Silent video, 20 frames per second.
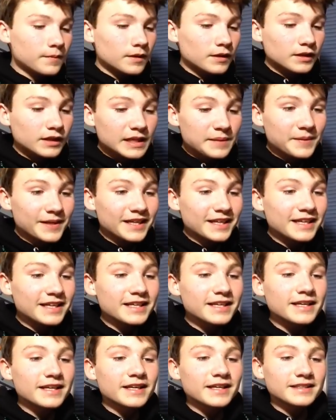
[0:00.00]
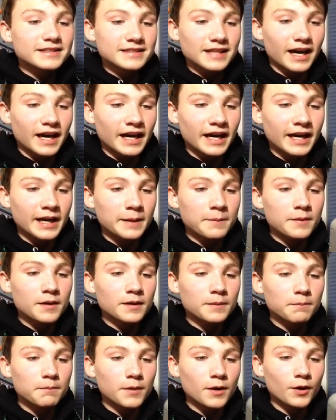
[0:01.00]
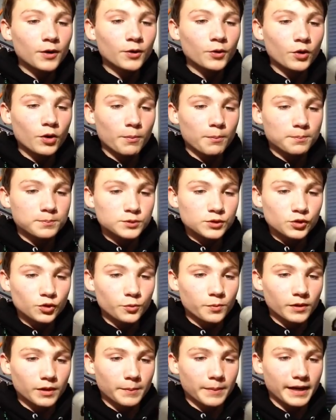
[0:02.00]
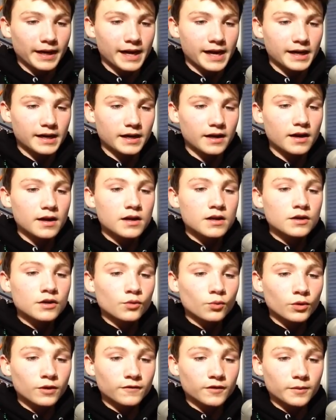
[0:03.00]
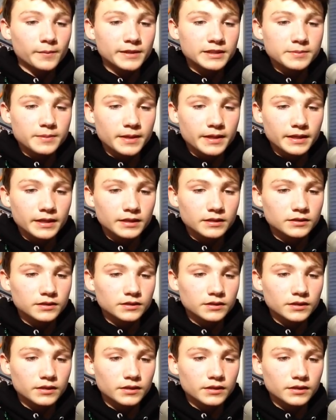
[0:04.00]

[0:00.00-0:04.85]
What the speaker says: Limited time mode super pack. One of our best packs.